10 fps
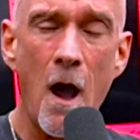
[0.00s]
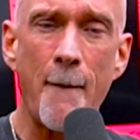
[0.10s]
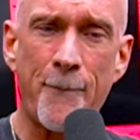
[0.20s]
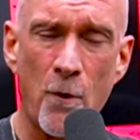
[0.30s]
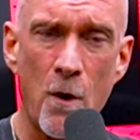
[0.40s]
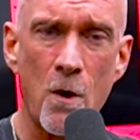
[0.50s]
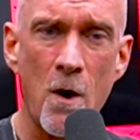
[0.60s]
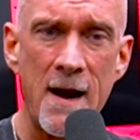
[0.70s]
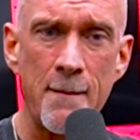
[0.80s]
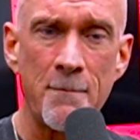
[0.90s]
a
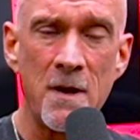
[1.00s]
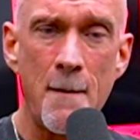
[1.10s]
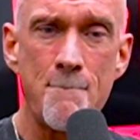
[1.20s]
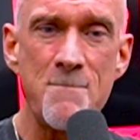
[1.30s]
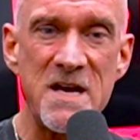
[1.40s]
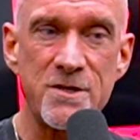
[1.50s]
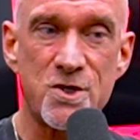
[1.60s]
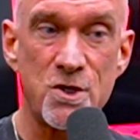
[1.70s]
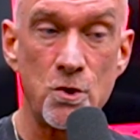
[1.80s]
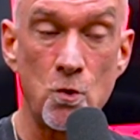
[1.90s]
program meant
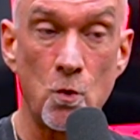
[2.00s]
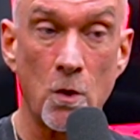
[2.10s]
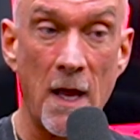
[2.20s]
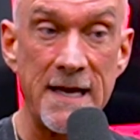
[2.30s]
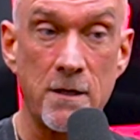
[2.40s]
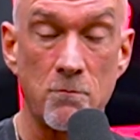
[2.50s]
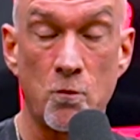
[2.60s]
to like